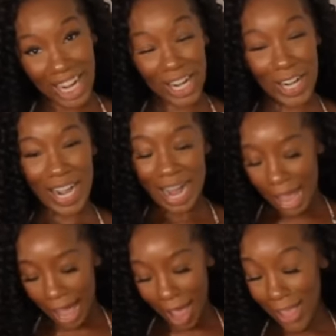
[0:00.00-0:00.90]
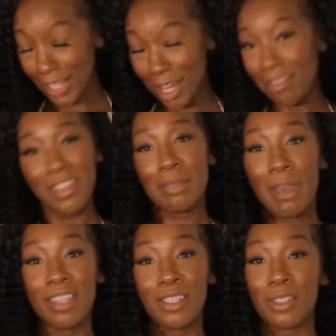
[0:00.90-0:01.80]
here, I love this
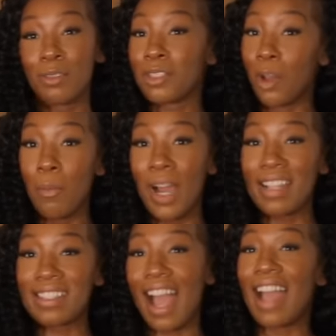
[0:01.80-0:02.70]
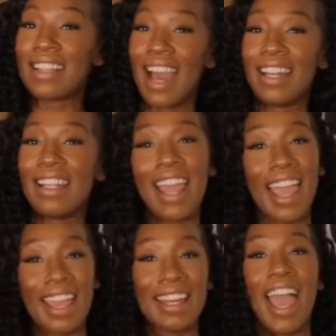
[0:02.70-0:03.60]
bathing suit so much. I got it
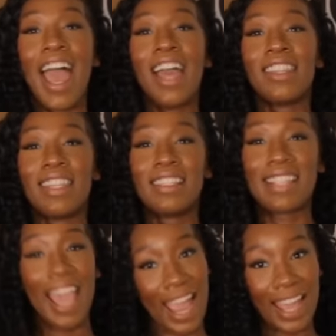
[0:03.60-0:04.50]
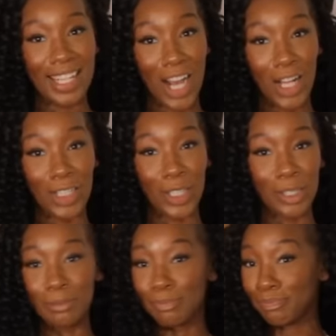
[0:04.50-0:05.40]
in the tan color.